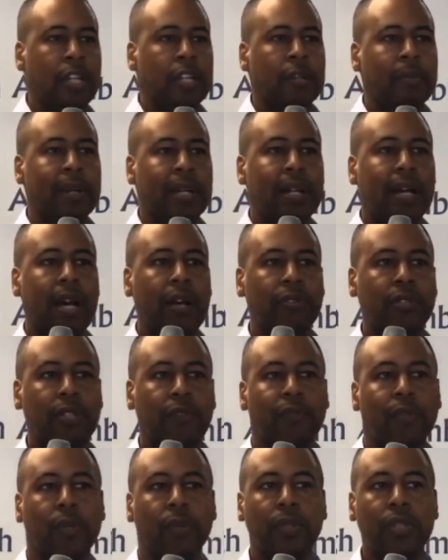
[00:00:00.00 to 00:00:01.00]
No matter how
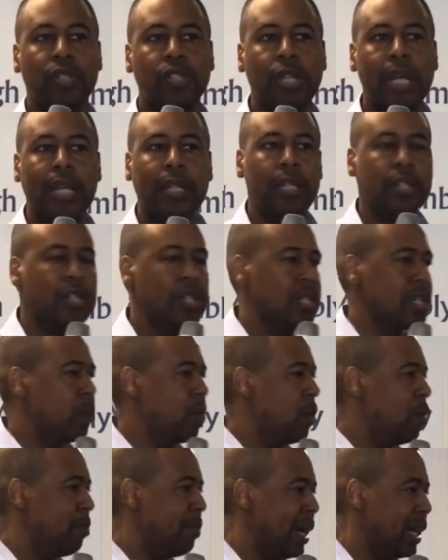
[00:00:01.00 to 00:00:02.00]
difficult this challenge is,
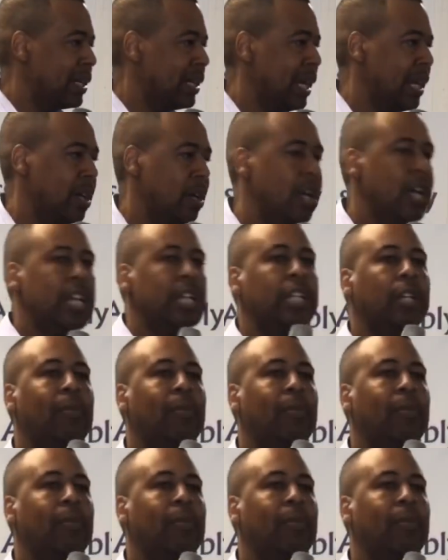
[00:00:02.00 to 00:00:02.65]
I won't back down.